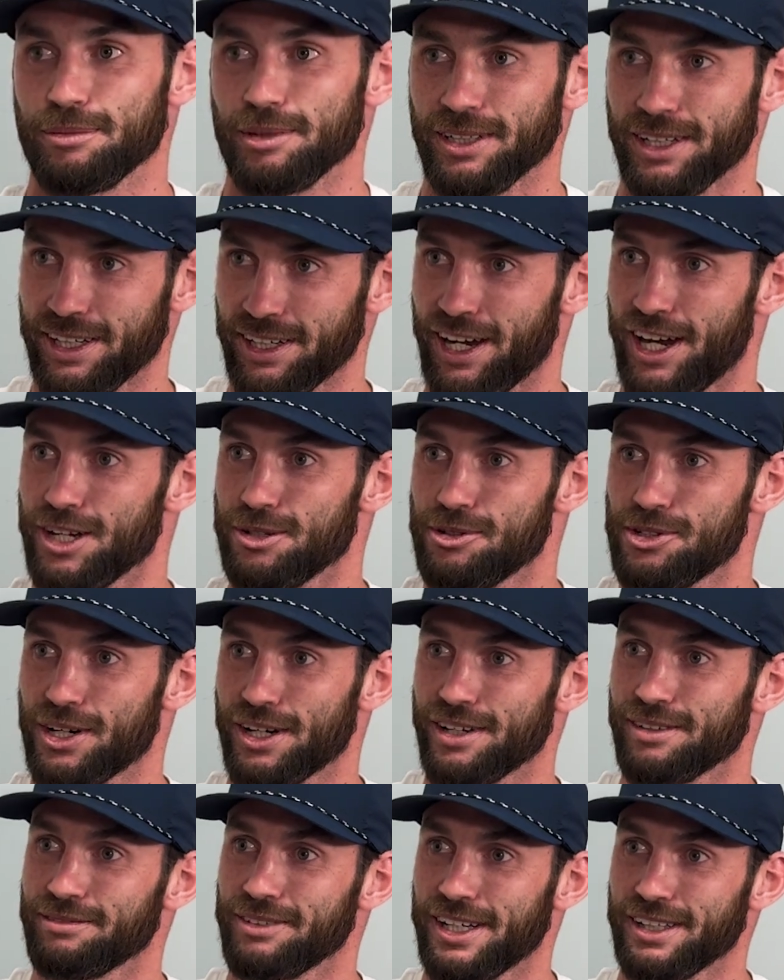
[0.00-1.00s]
but like guys were
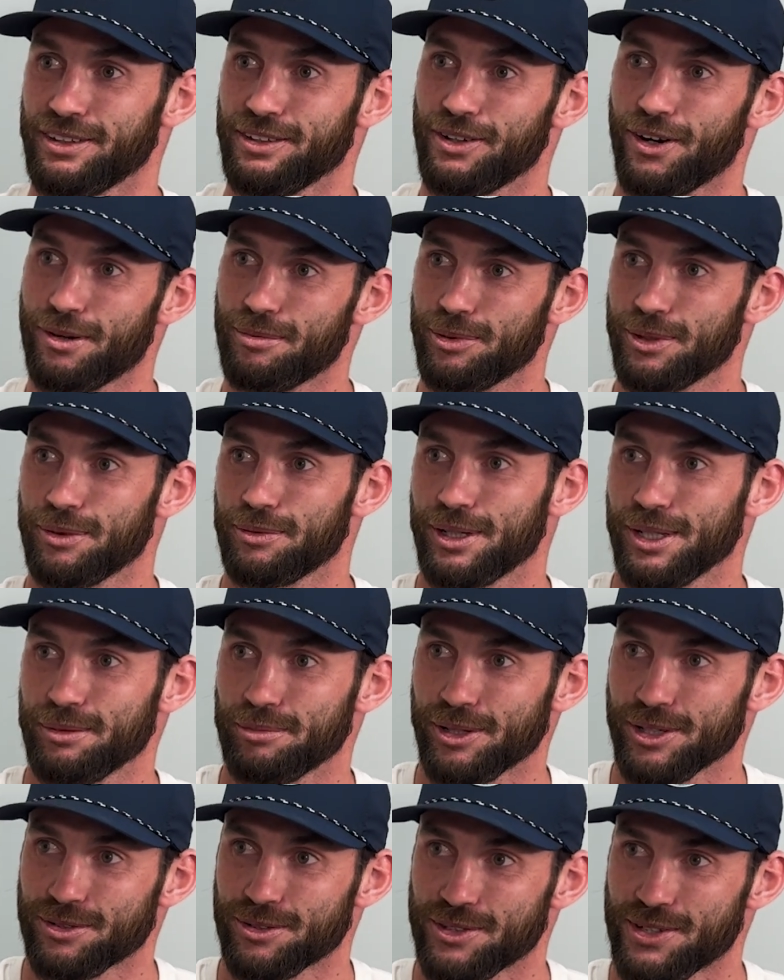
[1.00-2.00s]
trying to hit the dartboard while the
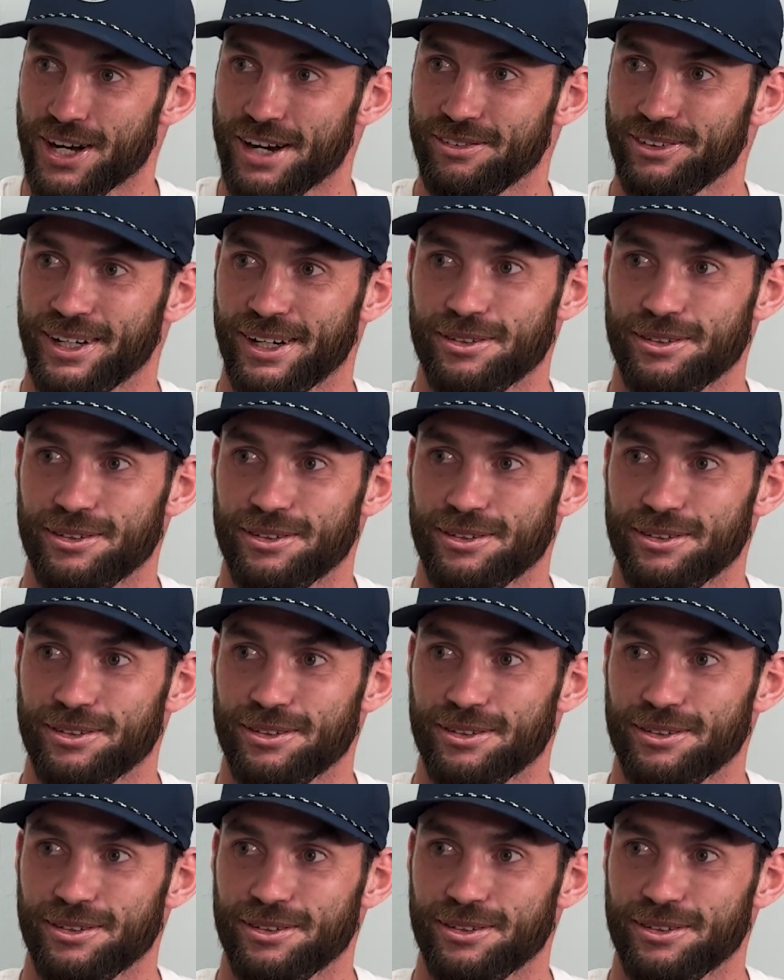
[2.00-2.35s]
bus was driving.